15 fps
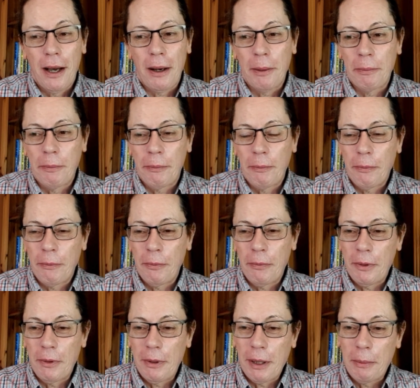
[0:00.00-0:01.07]

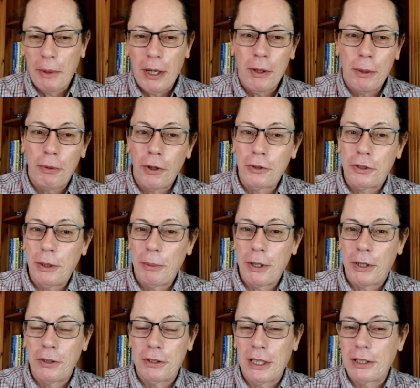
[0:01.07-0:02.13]
I'm going to prod you
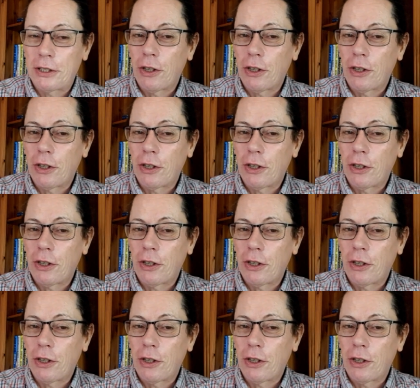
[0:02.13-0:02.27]
because